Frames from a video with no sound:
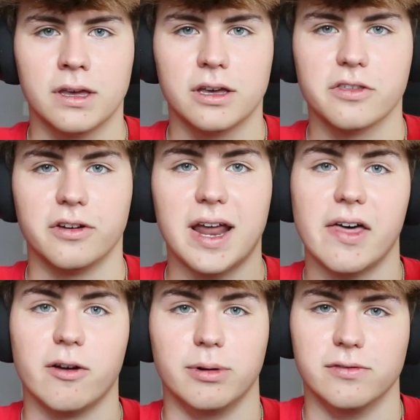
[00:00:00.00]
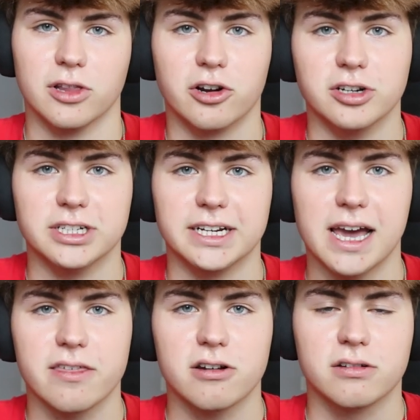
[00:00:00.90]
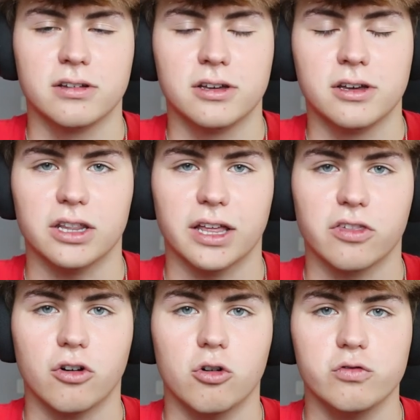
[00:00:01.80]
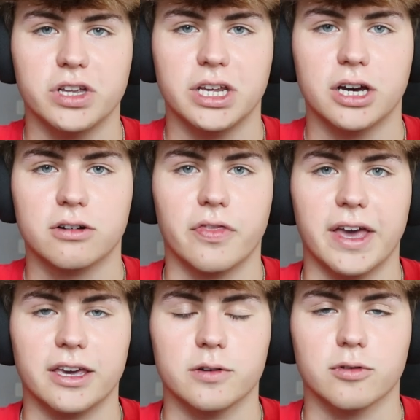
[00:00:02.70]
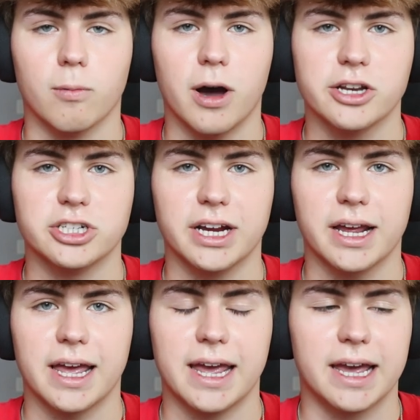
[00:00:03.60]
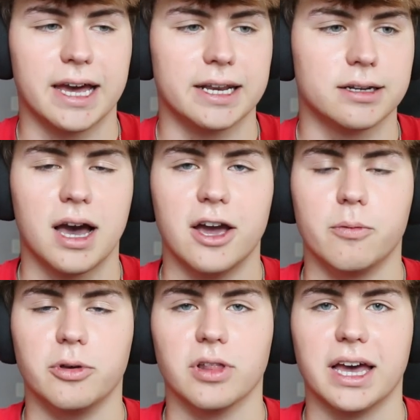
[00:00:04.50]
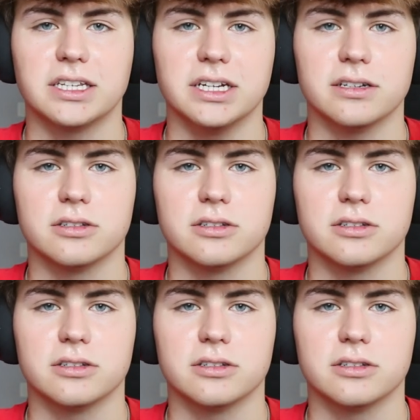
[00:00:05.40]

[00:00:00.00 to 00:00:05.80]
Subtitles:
So now that we've learned together, that's the whole video. Thank you for watching, and I hope you liked it.